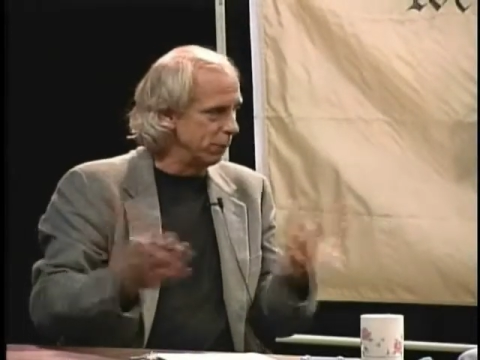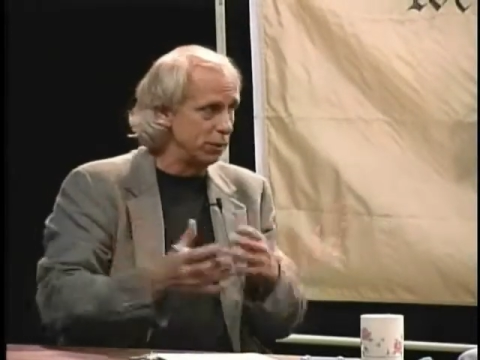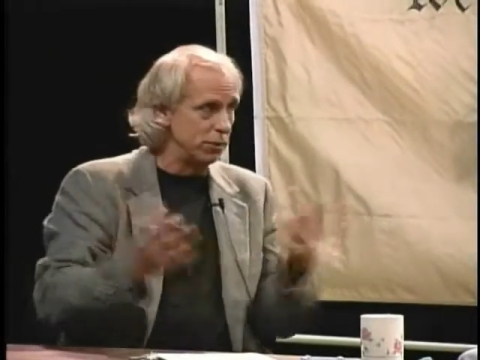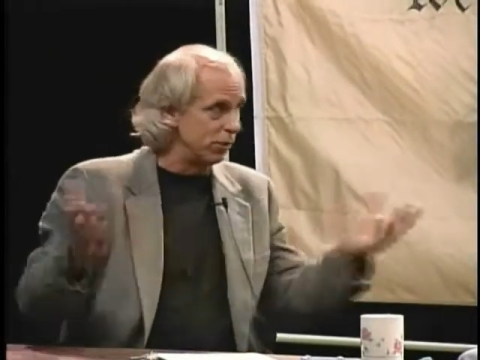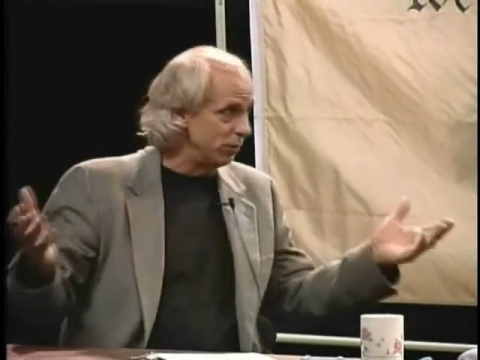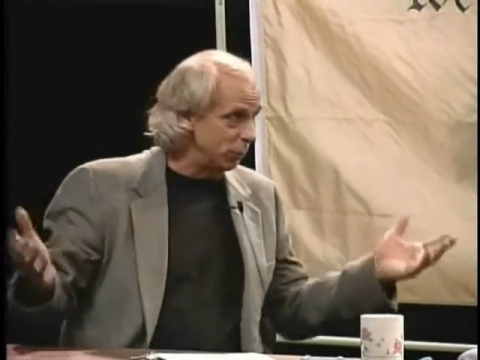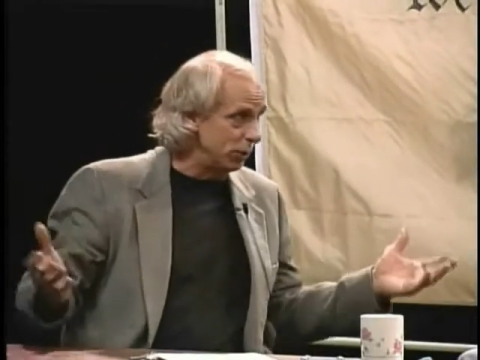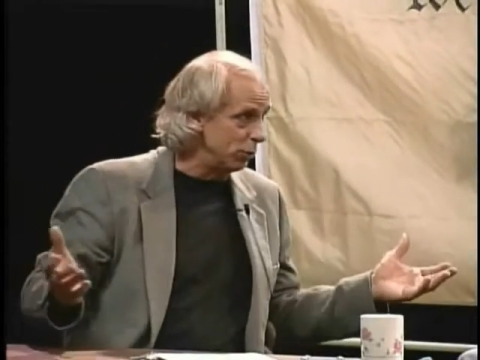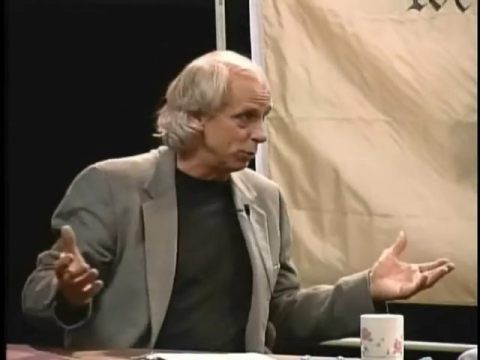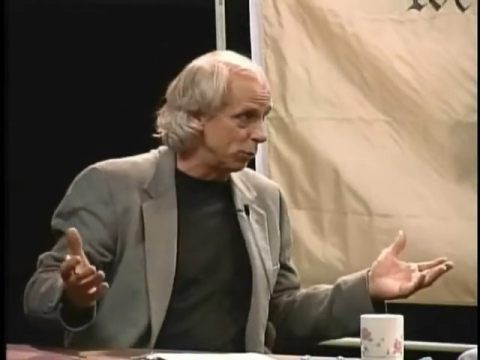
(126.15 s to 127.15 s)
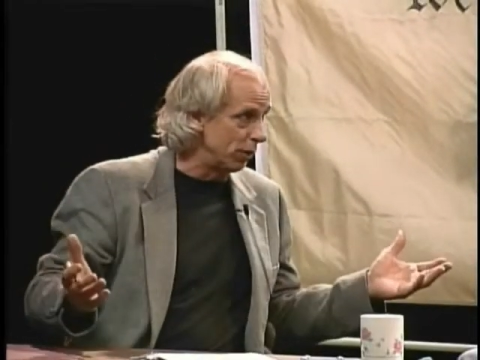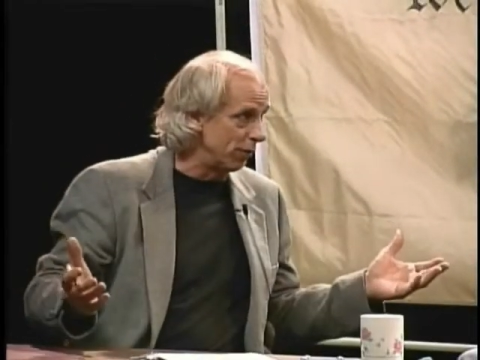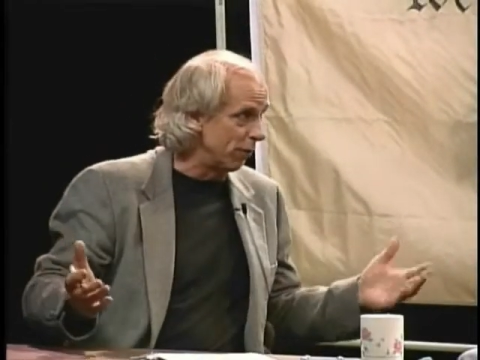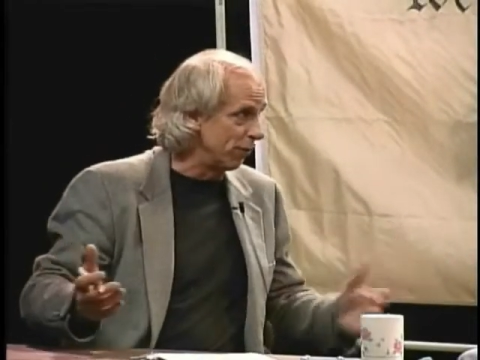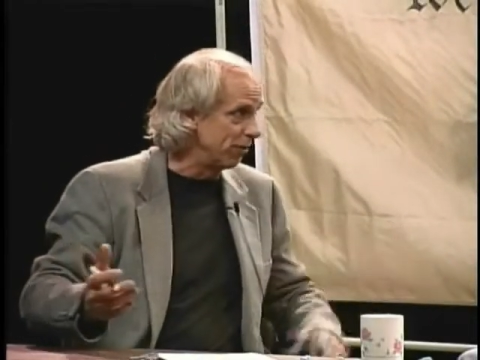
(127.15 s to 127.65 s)
which we do
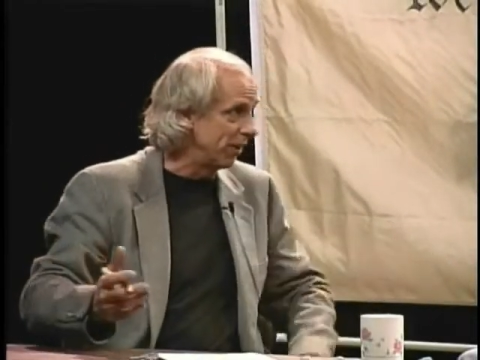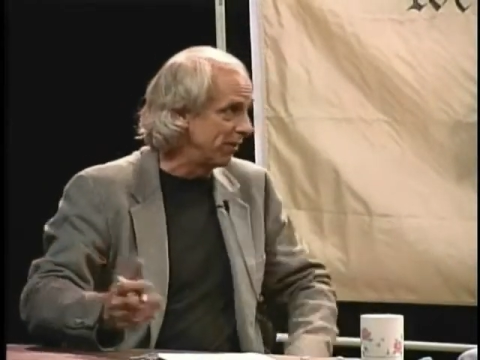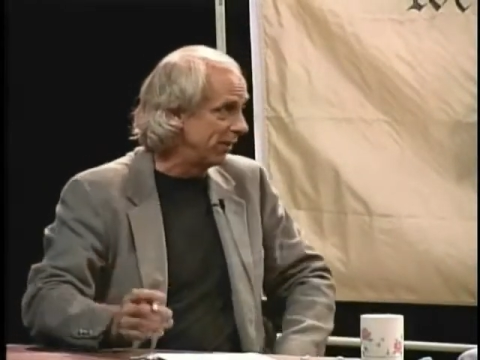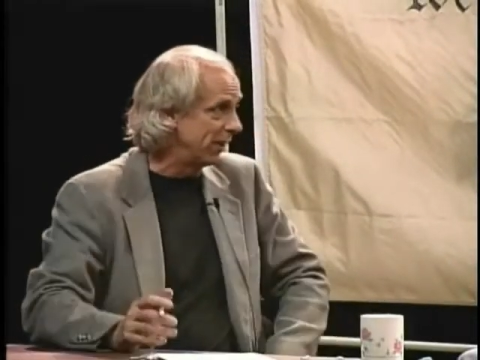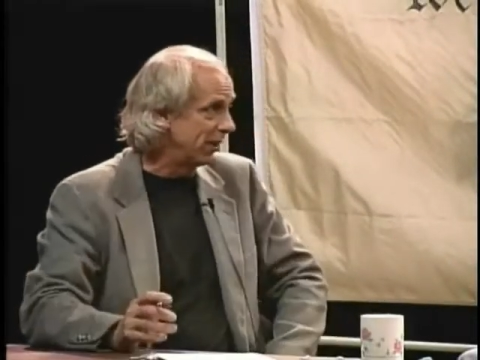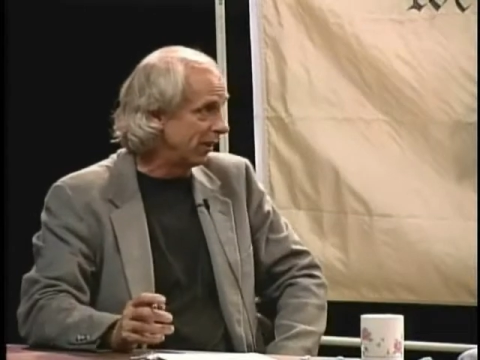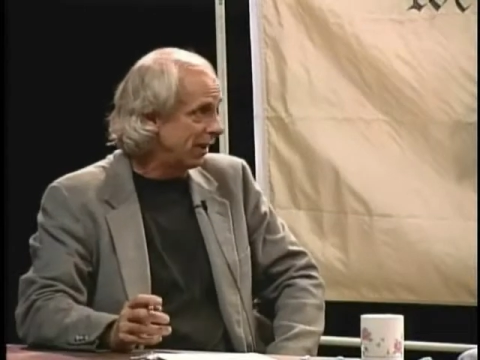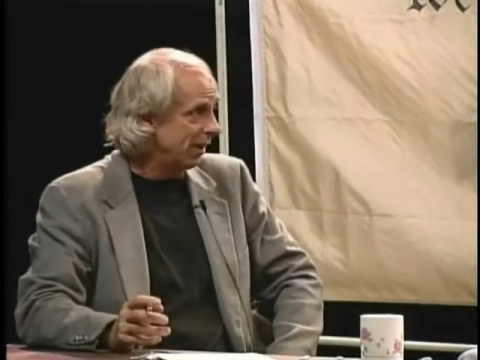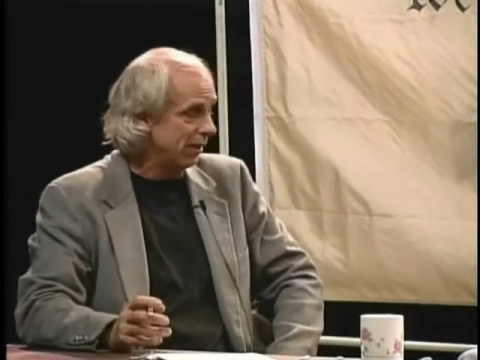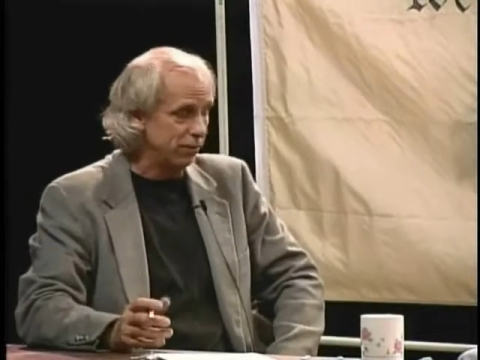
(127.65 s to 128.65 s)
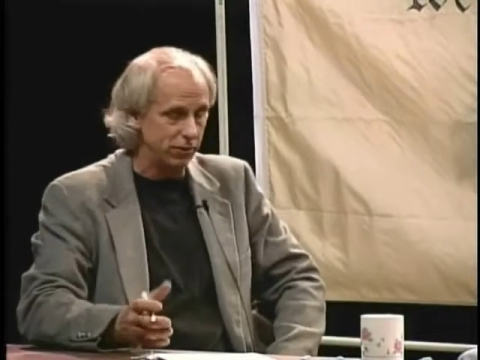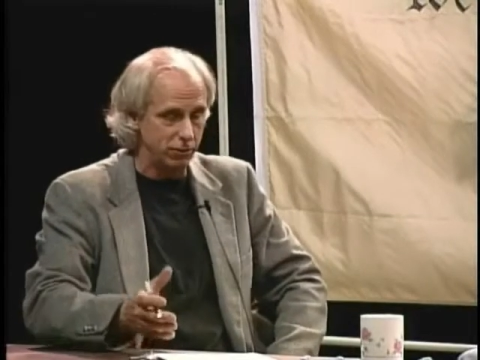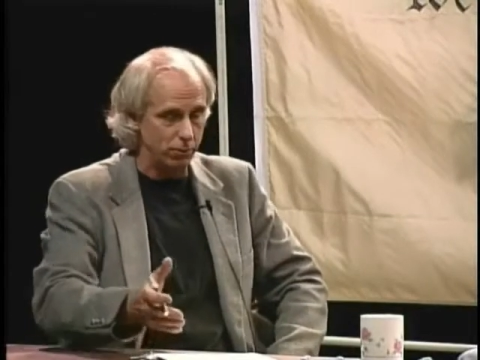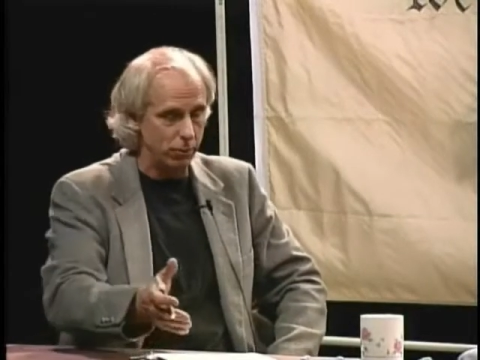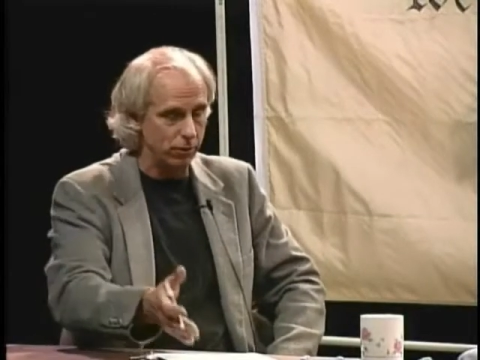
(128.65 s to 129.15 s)
24/7 in our lives,
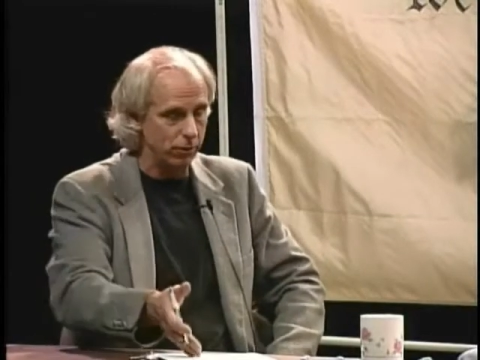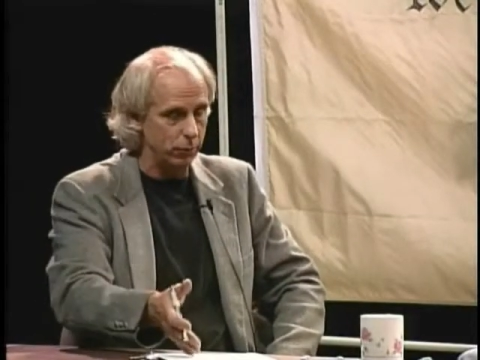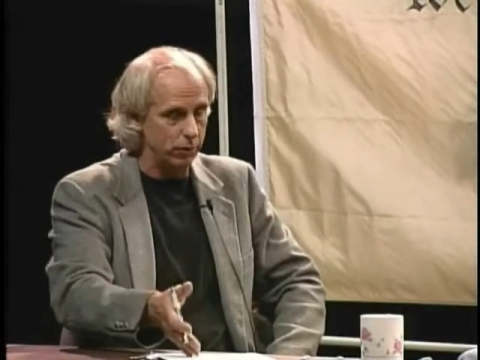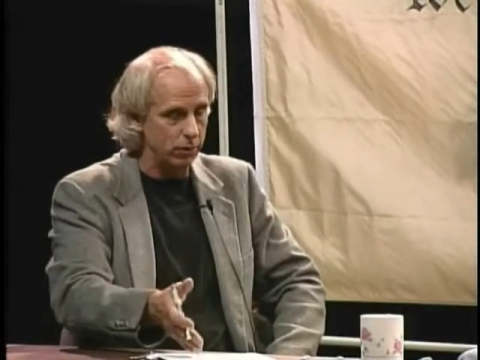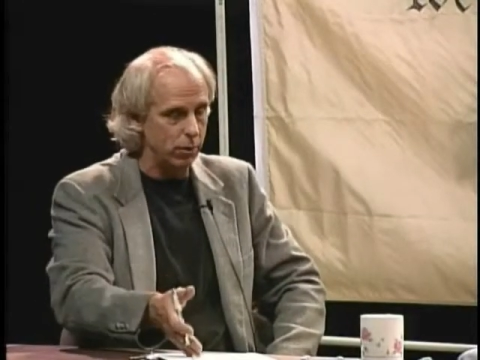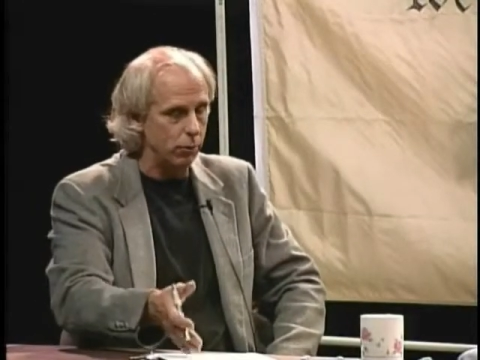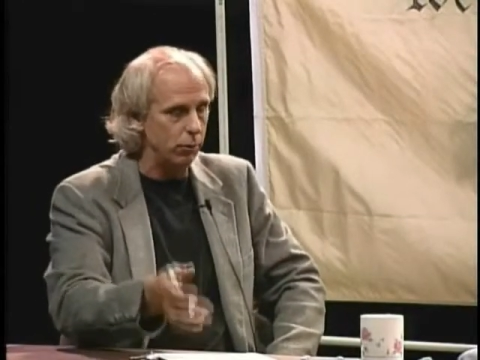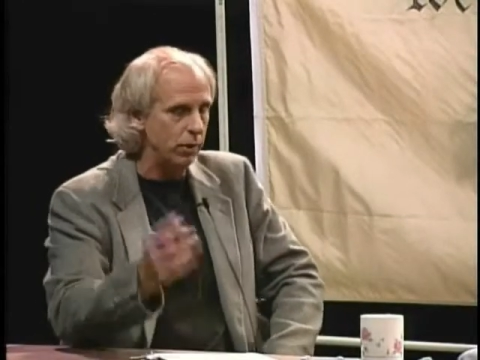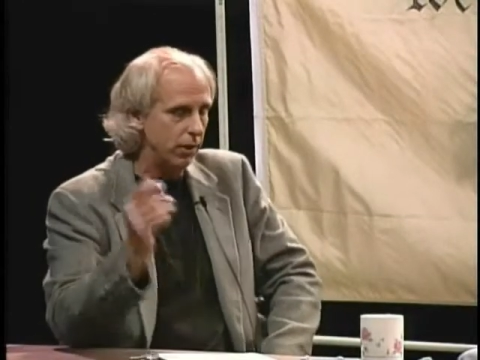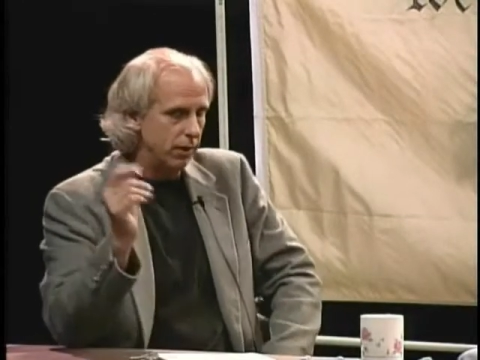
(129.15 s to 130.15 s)
it's important that we know